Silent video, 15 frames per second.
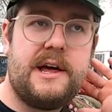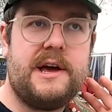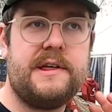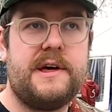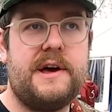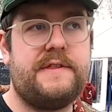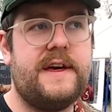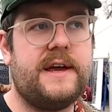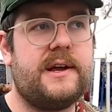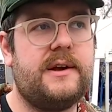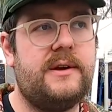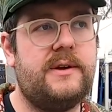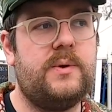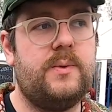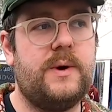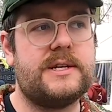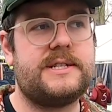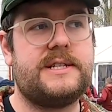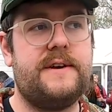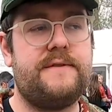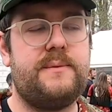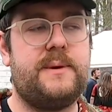I, I, think
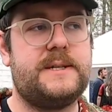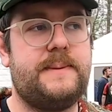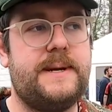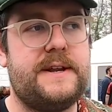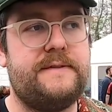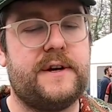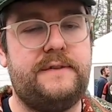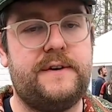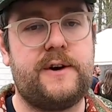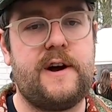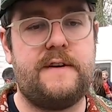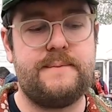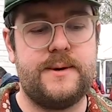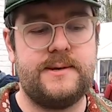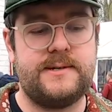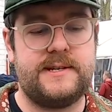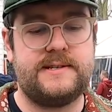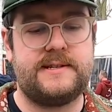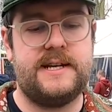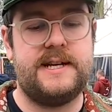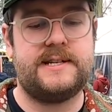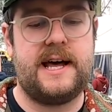what's, what's been difficult for craft brewers
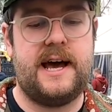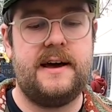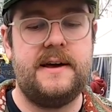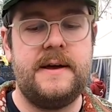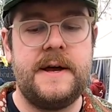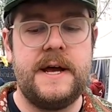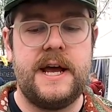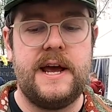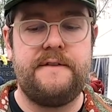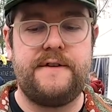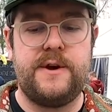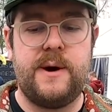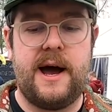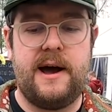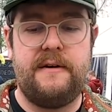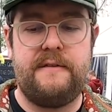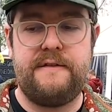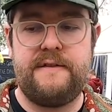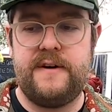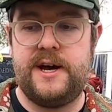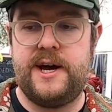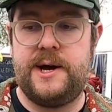is, is that if you
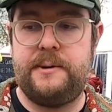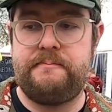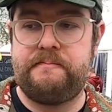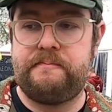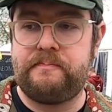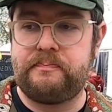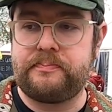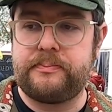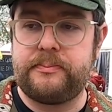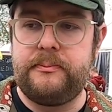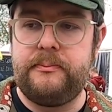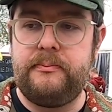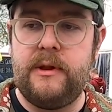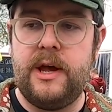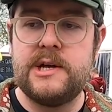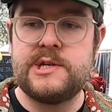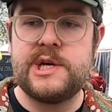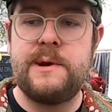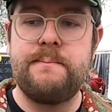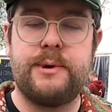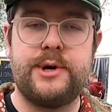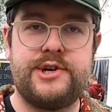have um, a
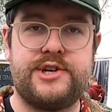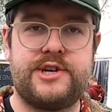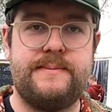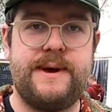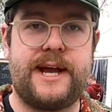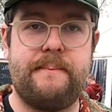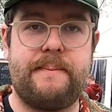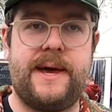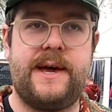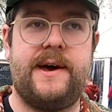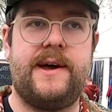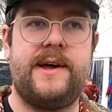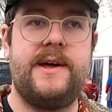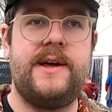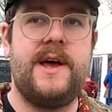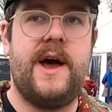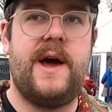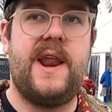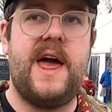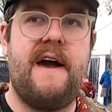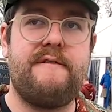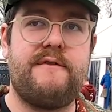certain budget to make a beer,
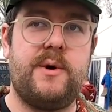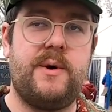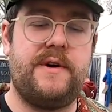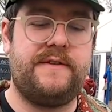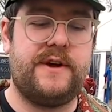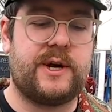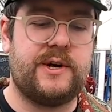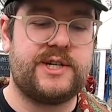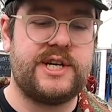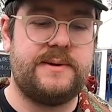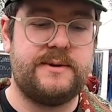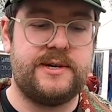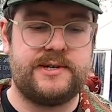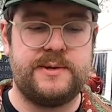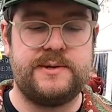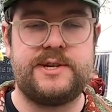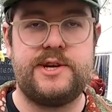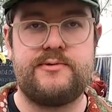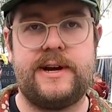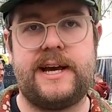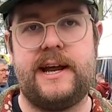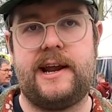and every of your consumers used to
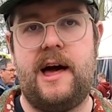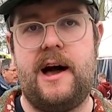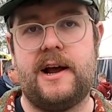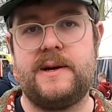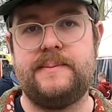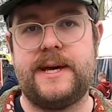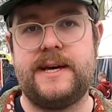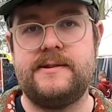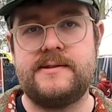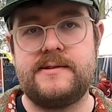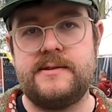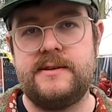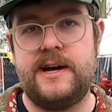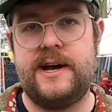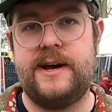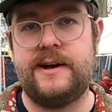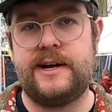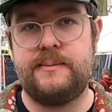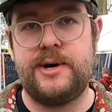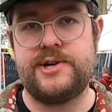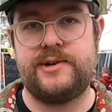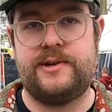drinking lager beers, uh,
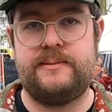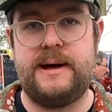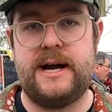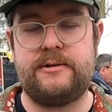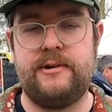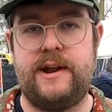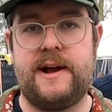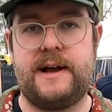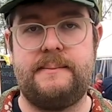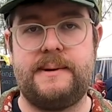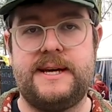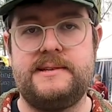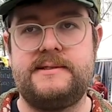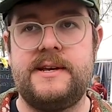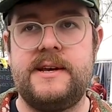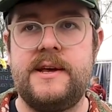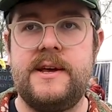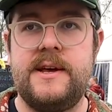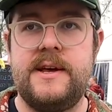commercial macro lager beers,